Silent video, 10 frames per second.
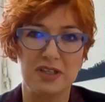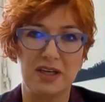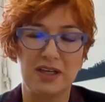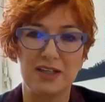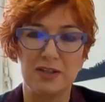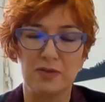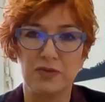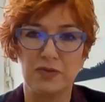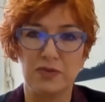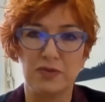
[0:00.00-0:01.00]
that I kind
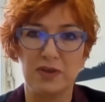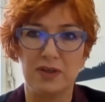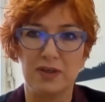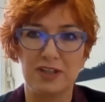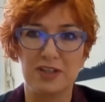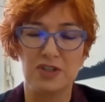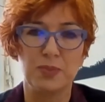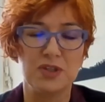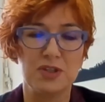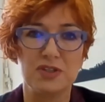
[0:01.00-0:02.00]
of touched
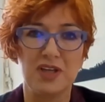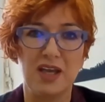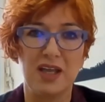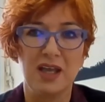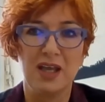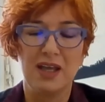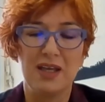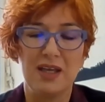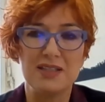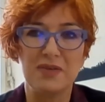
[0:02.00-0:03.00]
upon today
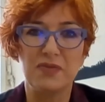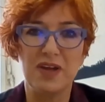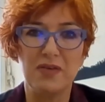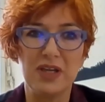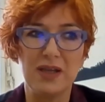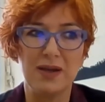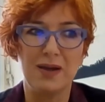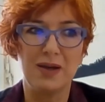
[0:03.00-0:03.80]
is a very